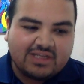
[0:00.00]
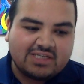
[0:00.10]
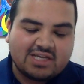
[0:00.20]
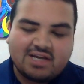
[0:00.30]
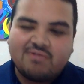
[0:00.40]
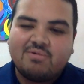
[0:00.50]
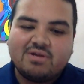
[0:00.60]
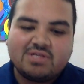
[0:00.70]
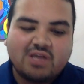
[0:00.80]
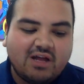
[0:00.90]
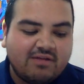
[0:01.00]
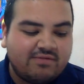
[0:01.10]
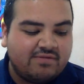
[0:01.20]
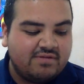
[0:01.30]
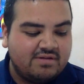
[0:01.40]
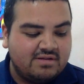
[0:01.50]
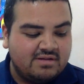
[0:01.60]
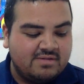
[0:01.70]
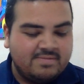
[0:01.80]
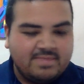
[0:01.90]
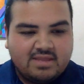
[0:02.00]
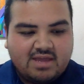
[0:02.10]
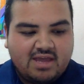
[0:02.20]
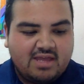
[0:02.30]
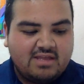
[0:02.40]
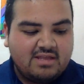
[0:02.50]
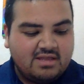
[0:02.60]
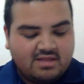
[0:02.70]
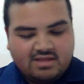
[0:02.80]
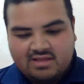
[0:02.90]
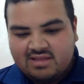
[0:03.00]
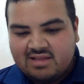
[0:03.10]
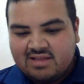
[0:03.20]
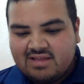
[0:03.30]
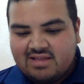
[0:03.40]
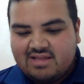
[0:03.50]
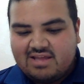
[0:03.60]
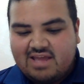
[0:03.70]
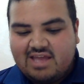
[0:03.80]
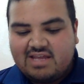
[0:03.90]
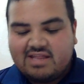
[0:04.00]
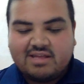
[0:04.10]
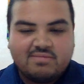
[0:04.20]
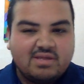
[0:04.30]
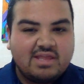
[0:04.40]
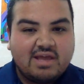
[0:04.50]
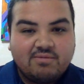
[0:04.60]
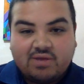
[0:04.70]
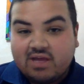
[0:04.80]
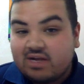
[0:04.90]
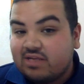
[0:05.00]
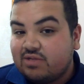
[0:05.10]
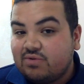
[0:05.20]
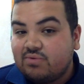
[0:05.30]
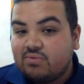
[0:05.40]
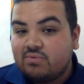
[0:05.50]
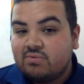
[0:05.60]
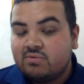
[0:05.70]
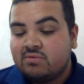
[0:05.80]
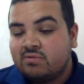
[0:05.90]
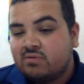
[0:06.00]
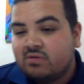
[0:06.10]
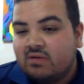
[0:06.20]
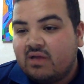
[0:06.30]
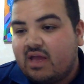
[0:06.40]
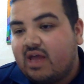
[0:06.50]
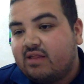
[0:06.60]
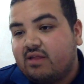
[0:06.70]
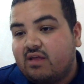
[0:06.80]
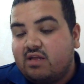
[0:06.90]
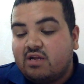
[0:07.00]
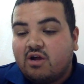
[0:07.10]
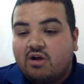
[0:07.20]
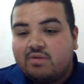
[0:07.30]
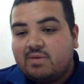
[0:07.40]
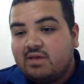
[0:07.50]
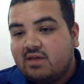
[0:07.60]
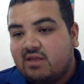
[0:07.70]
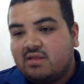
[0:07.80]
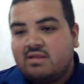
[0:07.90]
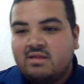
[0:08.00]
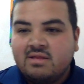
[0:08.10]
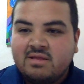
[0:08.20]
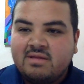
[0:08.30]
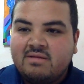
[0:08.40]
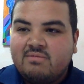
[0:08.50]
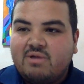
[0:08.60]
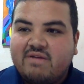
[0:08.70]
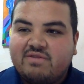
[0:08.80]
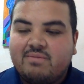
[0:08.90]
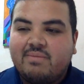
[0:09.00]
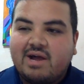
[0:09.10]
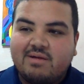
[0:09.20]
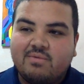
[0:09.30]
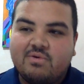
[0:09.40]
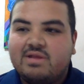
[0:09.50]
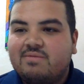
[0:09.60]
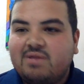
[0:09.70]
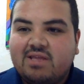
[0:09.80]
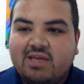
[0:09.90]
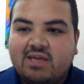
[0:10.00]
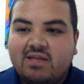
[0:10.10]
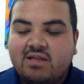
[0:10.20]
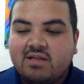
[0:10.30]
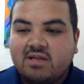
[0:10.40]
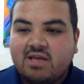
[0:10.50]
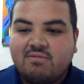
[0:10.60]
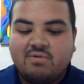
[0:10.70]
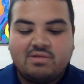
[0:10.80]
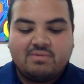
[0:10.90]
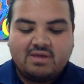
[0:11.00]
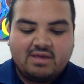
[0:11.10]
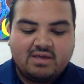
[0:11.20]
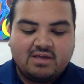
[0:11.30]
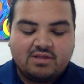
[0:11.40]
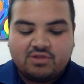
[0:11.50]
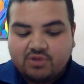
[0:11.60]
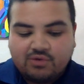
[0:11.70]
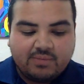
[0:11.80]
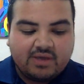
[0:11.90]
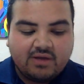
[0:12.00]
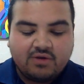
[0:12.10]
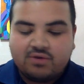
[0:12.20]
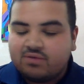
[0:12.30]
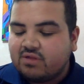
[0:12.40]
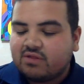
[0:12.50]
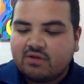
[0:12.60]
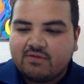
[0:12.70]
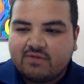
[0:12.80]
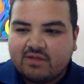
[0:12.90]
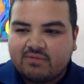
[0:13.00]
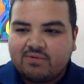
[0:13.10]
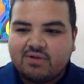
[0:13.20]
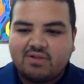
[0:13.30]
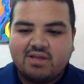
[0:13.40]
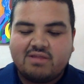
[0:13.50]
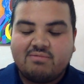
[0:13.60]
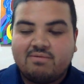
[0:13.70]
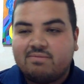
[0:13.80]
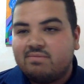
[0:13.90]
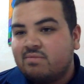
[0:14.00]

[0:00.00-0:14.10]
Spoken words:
just kind of wears off, and it's something that we kind of do as an economy is we often buy more than we need, and once we consume it or use the service, we realize we